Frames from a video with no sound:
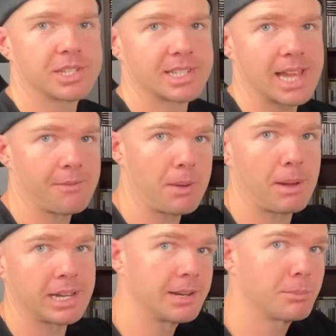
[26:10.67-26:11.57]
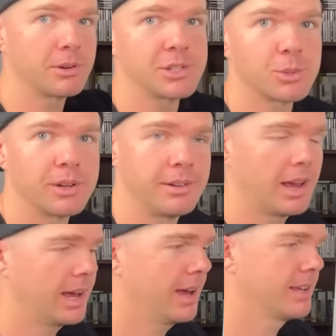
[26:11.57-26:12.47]
is to save up money to put into
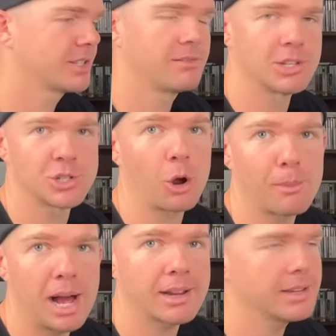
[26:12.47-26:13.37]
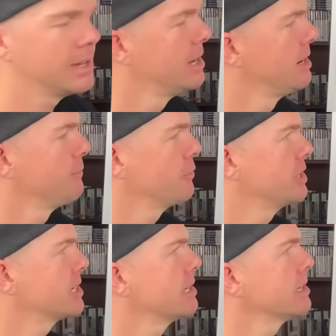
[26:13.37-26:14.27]
the stock market, for
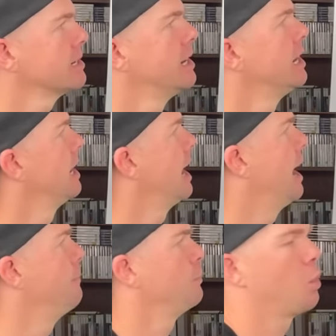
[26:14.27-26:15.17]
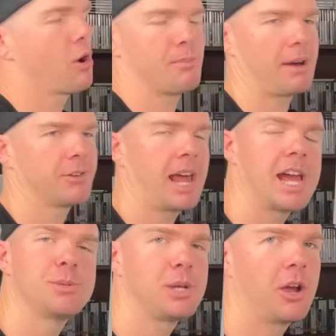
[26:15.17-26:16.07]
instance. Warren Buffett,
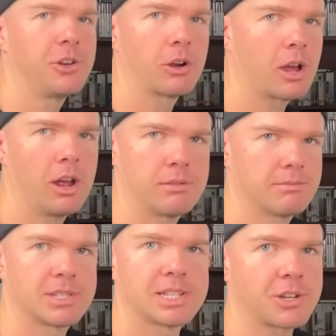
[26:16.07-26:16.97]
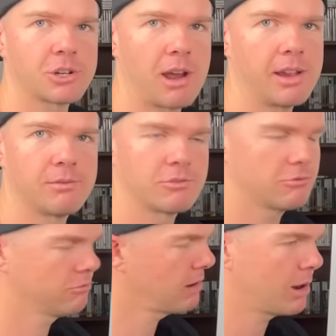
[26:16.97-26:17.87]
HBO doco, such a
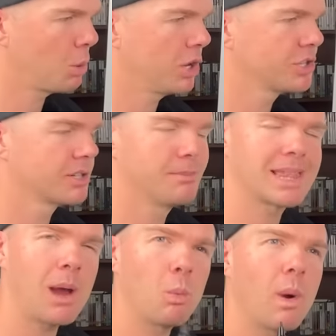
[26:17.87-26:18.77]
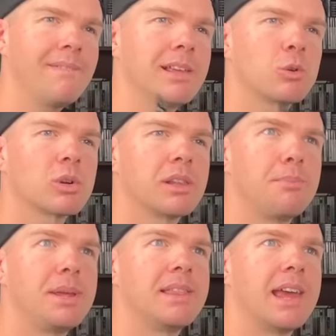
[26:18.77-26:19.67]
great watch. But that one little
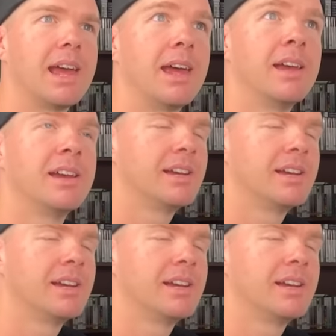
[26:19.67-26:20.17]
clip in there